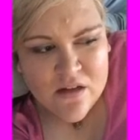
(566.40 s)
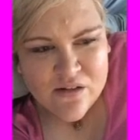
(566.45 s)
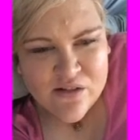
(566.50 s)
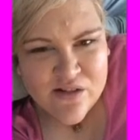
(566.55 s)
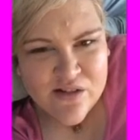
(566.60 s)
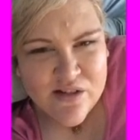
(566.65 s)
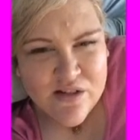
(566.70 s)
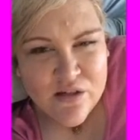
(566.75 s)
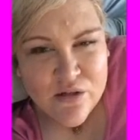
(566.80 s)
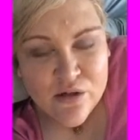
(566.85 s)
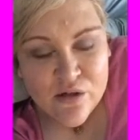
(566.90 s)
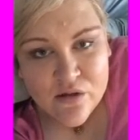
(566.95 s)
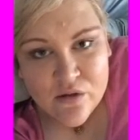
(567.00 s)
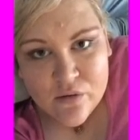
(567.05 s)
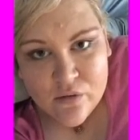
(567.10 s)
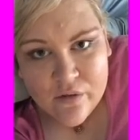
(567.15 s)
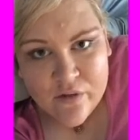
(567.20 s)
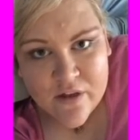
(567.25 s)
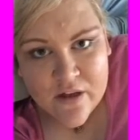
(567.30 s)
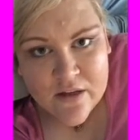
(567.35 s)
Just to do
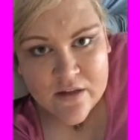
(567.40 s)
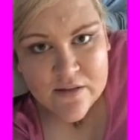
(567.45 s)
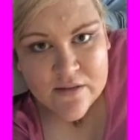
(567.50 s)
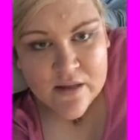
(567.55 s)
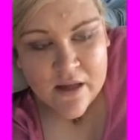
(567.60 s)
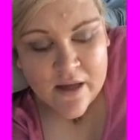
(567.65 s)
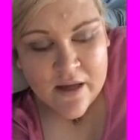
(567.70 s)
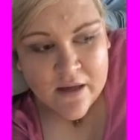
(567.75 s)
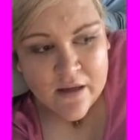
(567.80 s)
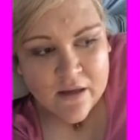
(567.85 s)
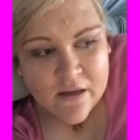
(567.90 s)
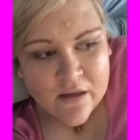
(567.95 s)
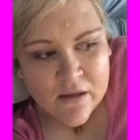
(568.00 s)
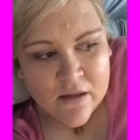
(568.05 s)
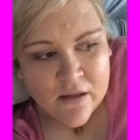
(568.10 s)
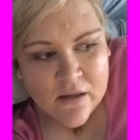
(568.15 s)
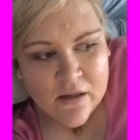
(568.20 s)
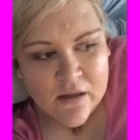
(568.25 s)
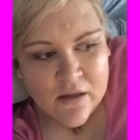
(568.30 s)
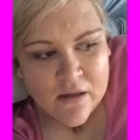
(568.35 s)
little things like,
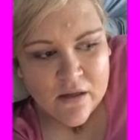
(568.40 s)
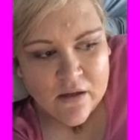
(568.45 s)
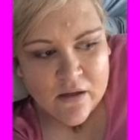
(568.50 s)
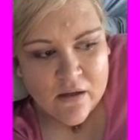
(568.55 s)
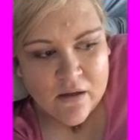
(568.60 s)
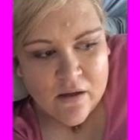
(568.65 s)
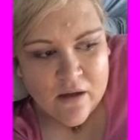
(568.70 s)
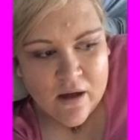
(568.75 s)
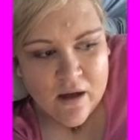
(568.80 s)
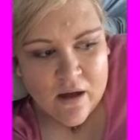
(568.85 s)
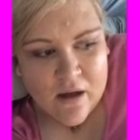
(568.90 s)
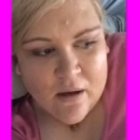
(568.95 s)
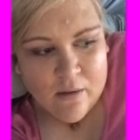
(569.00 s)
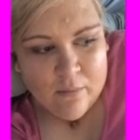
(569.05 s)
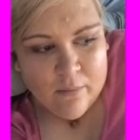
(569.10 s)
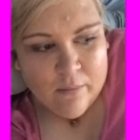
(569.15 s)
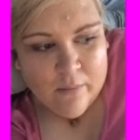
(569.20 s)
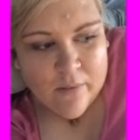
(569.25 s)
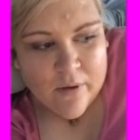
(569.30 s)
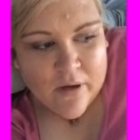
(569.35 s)

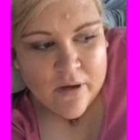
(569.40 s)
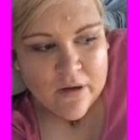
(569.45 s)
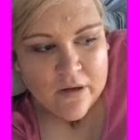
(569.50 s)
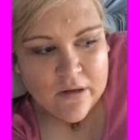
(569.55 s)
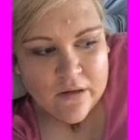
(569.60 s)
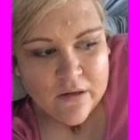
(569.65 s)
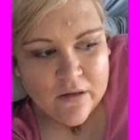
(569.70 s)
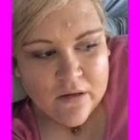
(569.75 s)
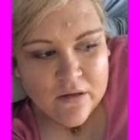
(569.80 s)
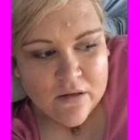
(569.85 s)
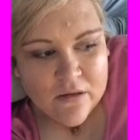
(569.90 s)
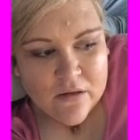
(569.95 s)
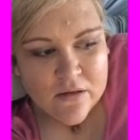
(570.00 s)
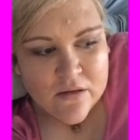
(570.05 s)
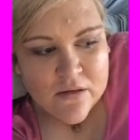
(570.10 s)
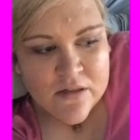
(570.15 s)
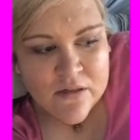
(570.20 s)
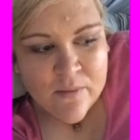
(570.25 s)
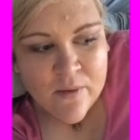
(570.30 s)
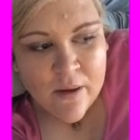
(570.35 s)

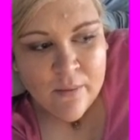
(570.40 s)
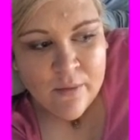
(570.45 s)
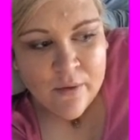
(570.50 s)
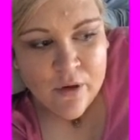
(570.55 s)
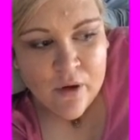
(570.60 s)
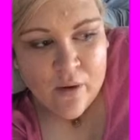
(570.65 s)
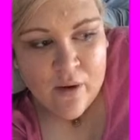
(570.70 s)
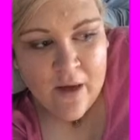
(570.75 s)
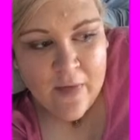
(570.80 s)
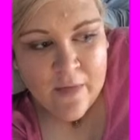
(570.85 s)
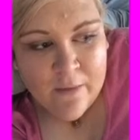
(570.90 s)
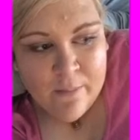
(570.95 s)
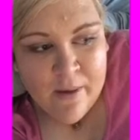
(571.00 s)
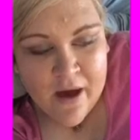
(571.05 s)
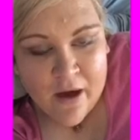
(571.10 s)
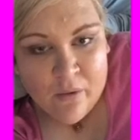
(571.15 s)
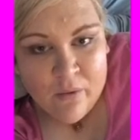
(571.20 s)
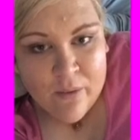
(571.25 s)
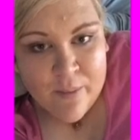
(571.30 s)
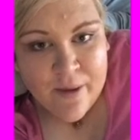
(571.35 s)
to be able to go out the
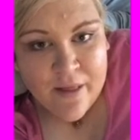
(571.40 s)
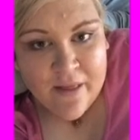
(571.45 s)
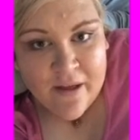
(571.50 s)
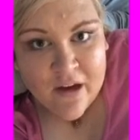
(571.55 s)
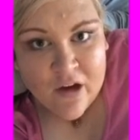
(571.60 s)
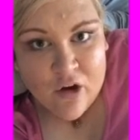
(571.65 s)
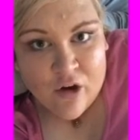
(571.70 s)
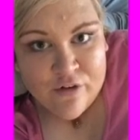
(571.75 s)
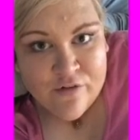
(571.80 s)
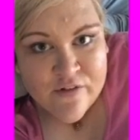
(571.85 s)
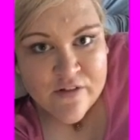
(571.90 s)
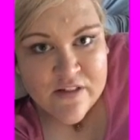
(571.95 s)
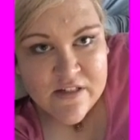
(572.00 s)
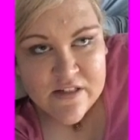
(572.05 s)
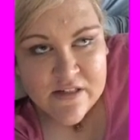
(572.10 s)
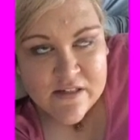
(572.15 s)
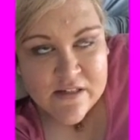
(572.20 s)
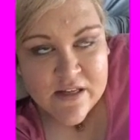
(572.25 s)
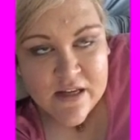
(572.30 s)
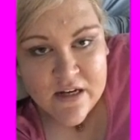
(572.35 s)
back where my like office
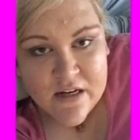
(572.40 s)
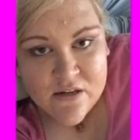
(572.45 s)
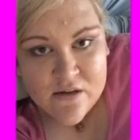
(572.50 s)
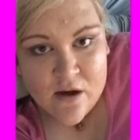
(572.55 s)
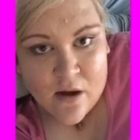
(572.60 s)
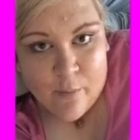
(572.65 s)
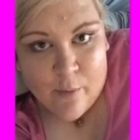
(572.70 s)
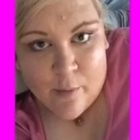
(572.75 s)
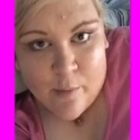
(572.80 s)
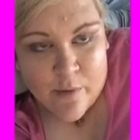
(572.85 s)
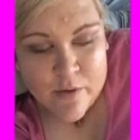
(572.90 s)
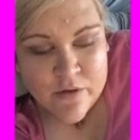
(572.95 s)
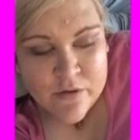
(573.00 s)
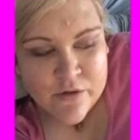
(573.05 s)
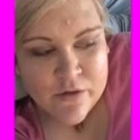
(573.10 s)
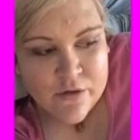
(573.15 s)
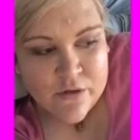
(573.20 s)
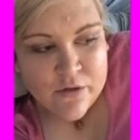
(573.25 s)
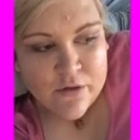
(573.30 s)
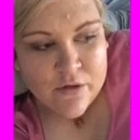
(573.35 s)
is anytime I want
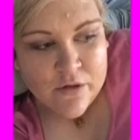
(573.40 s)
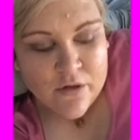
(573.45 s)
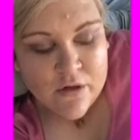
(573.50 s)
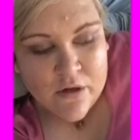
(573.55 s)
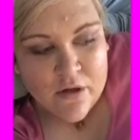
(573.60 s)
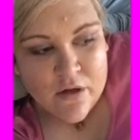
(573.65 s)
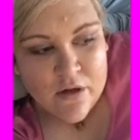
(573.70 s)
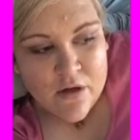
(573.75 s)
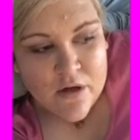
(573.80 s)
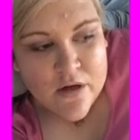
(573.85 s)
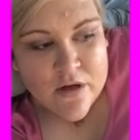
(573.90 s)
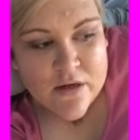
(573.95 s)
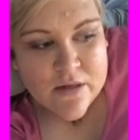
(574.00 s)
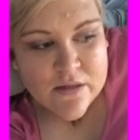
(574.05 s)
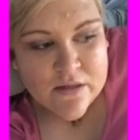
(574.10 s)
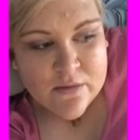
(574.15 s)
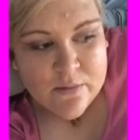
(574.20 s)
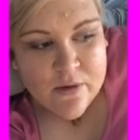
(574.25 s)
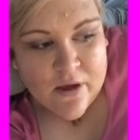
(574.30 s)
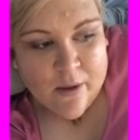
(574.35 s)
to
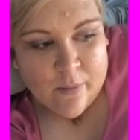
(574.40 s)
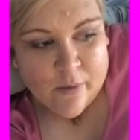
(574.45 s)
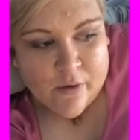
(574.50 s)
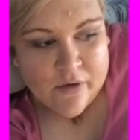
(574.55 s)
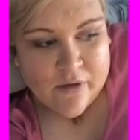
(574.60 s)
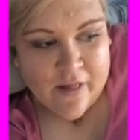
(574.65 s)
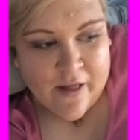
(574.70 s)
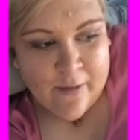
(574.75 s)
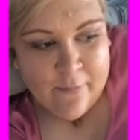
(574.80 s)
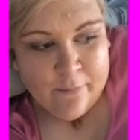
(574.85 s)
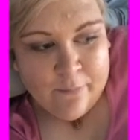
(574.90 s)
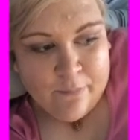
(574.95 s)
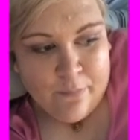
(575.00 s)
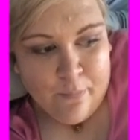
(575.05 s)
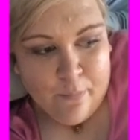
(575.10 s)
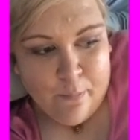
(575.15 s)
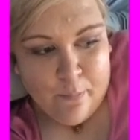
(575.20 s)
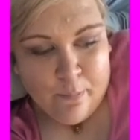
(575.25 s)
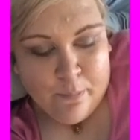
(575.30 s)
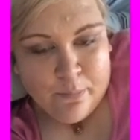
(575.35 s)
be able to, like,
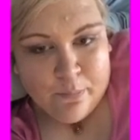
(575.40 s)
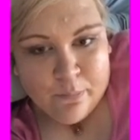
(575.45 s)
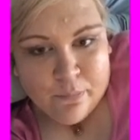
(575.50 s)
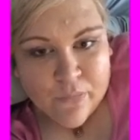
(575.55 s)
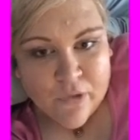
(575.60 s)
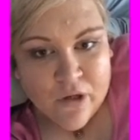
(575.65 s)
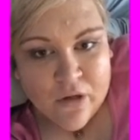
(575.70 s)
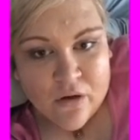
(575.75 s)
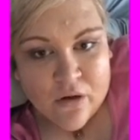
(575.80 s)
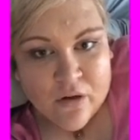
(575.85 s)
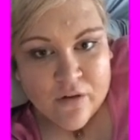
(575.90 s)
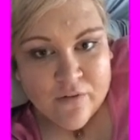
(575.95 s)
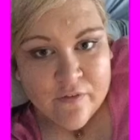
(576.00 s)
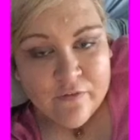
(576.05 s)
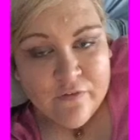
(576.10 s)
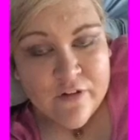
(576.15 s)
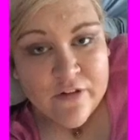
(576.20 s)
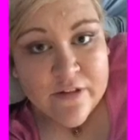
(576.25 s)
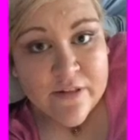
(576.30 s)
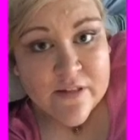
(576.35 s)
you know, if I
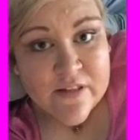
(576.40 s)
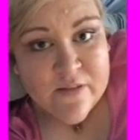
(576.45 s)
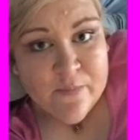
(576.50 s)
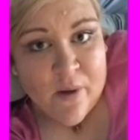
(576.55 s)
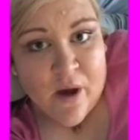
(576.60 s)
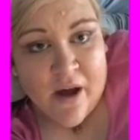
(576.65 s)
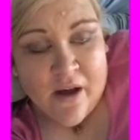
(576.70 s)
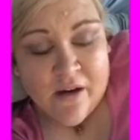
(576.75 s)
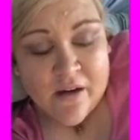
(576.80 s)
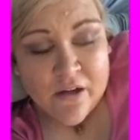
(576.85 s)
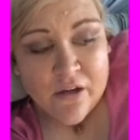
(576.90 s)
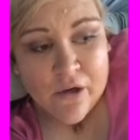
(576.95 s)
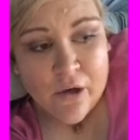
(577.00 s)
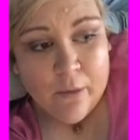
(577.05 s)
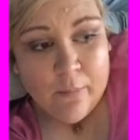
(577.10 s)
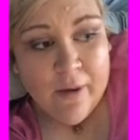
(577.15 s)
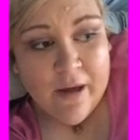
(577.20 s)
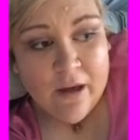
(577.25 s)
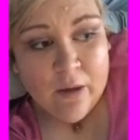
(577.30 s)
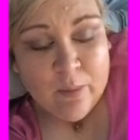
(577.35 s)
feel inspired, I can go
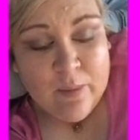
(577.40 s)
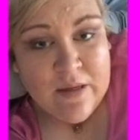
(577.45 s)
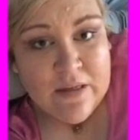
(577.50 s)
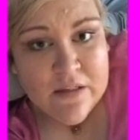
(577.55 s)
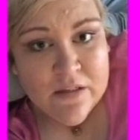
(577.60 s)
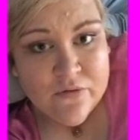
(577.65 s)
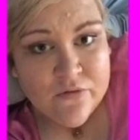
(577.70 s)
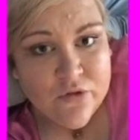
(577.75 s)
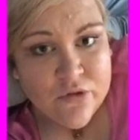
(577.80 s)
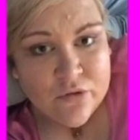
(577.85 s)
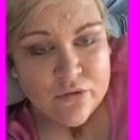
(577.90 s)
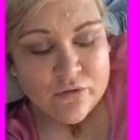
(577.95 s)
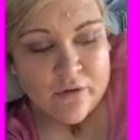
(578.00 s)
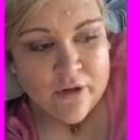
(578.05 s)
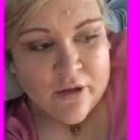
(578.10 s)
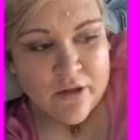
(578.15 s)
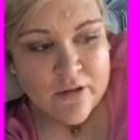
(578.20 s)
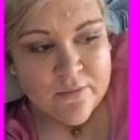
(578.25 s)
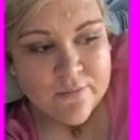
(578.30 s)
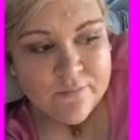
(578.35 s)
and make a piece of
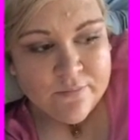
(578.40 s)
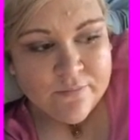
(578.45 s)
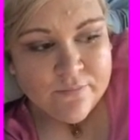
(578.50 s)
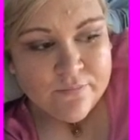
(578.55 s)
jewelry,